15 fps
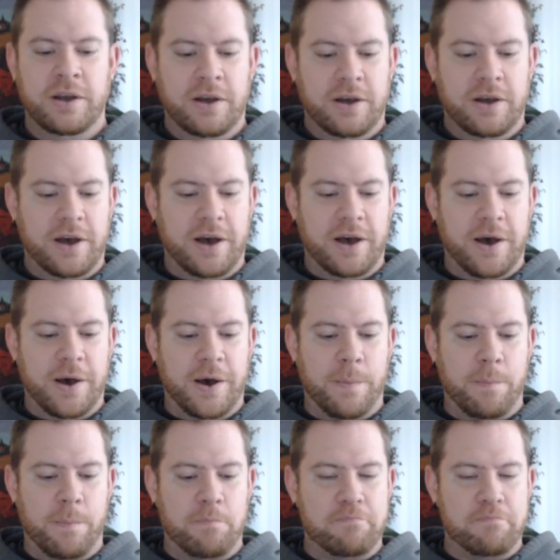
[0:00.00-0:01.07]

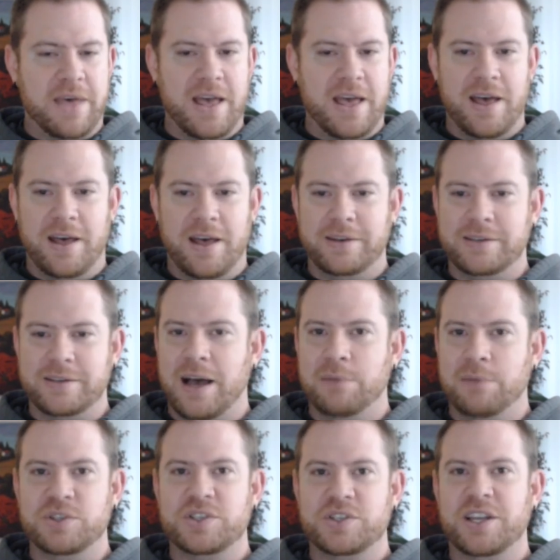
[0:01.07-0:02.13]
And I'm
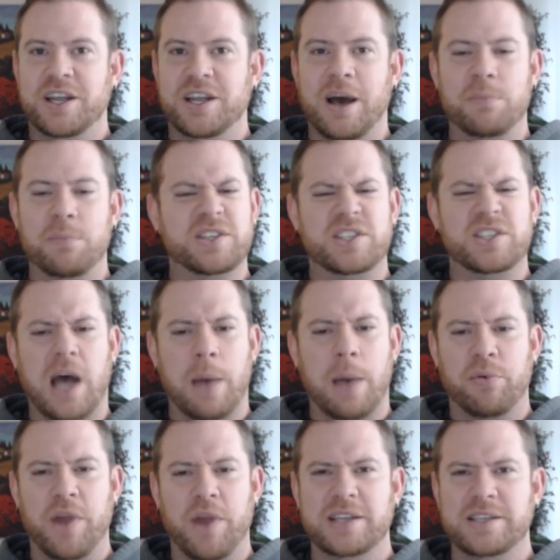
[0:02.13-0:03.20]
gonna stop
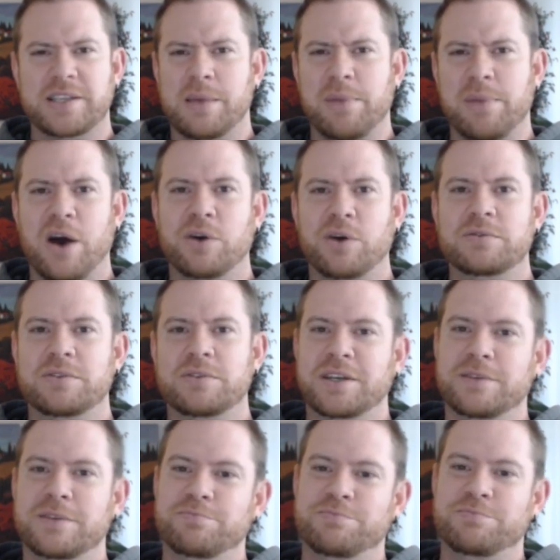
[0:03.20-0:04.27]
ranting about
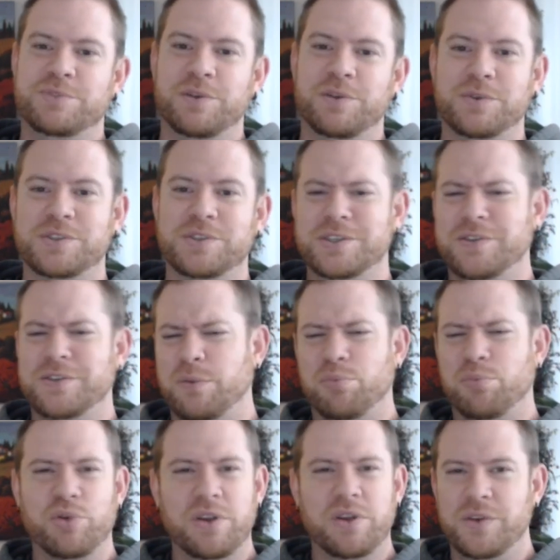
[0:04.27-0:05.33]
the differences of the
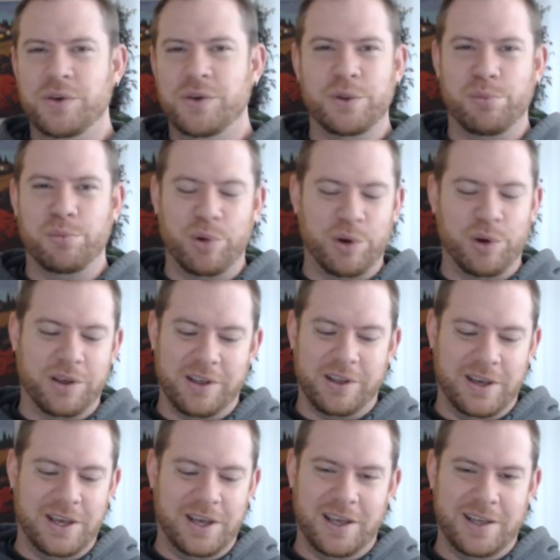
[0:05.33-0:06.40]
preview and the book.
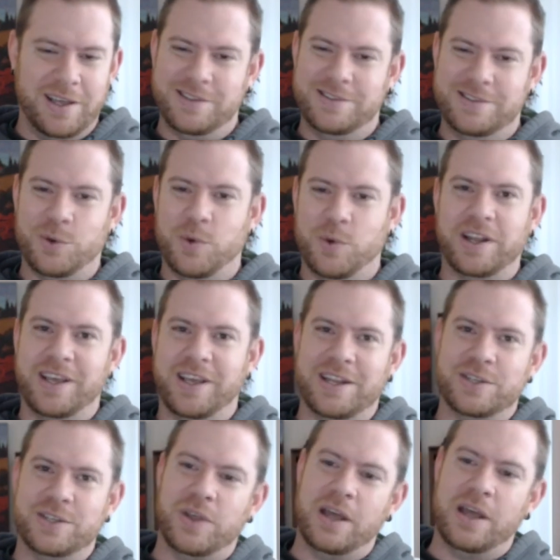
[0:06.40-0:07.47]
I don't want to get
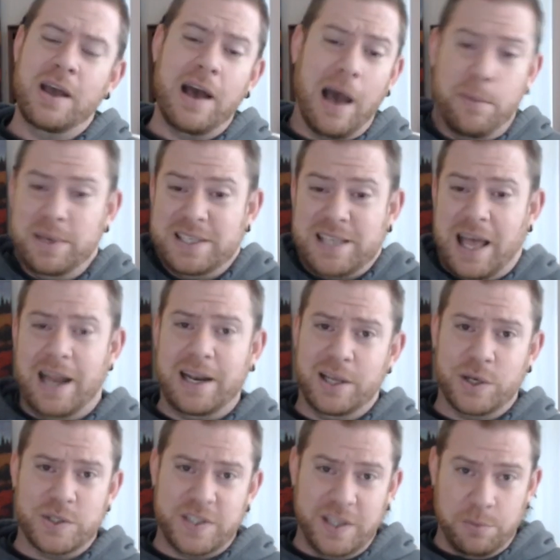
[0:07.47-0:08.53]
into that. I'm excited to
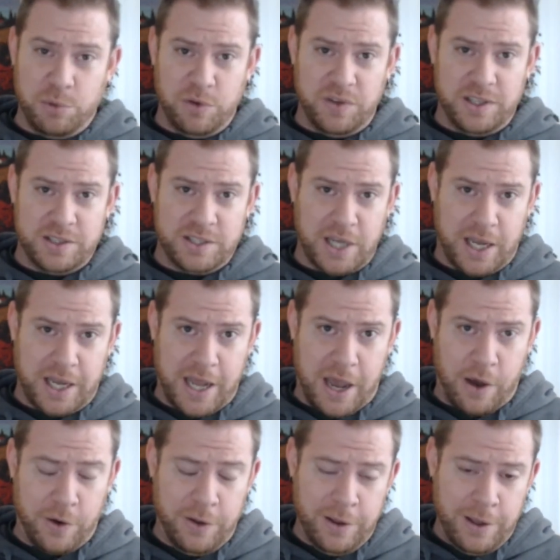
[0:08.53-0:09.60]
go see the movie and check it out,